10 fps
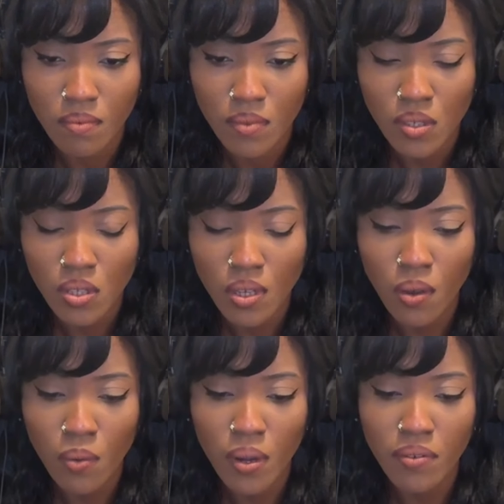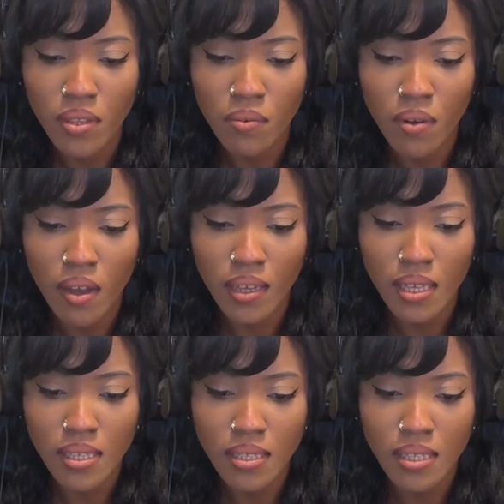So wherever the rock
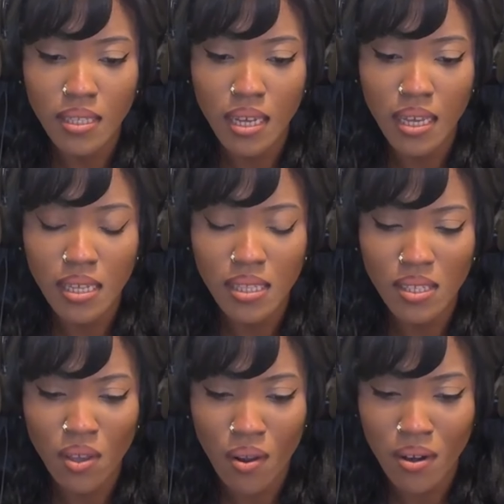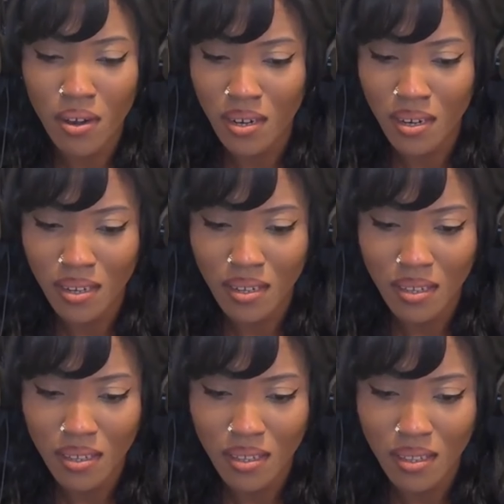is, the Titans are,
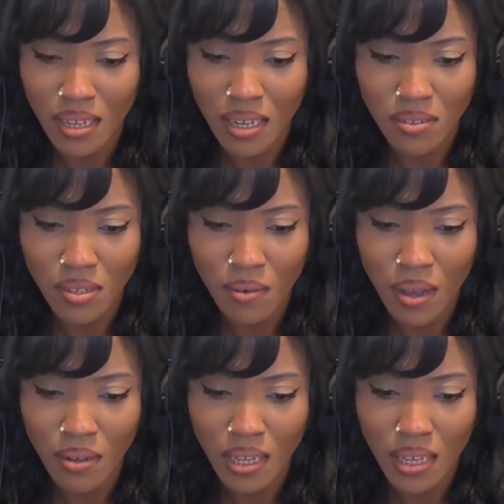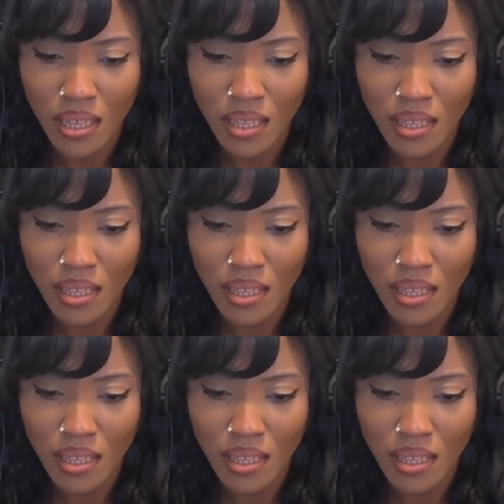like surrounding it.